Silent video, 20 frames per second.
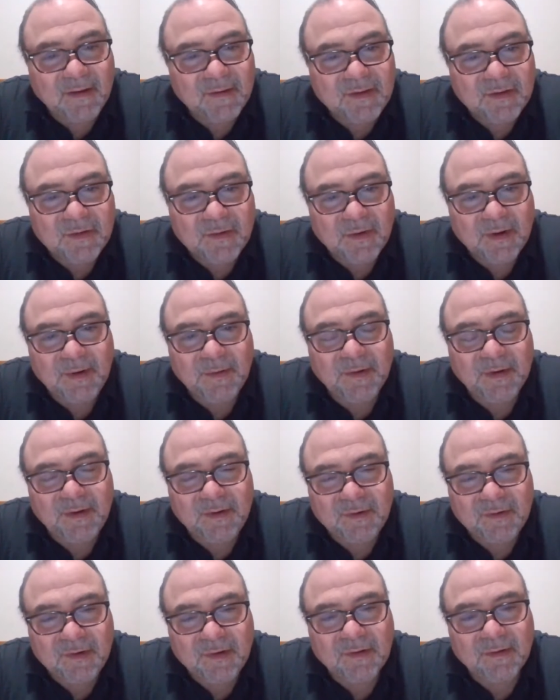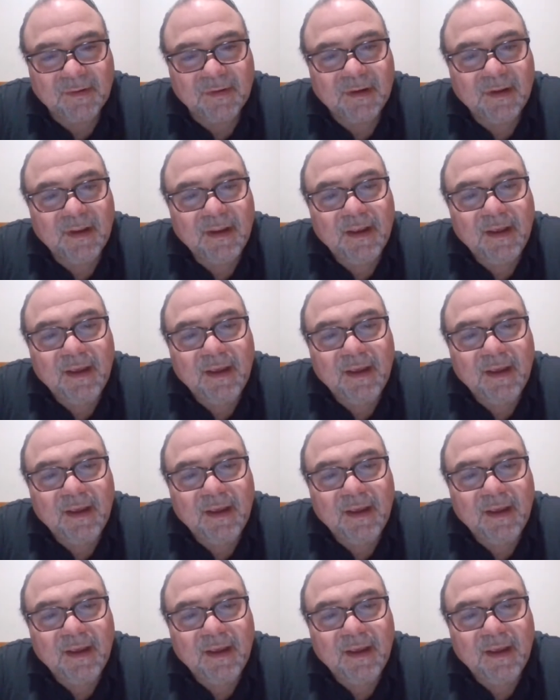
I was 21 years old.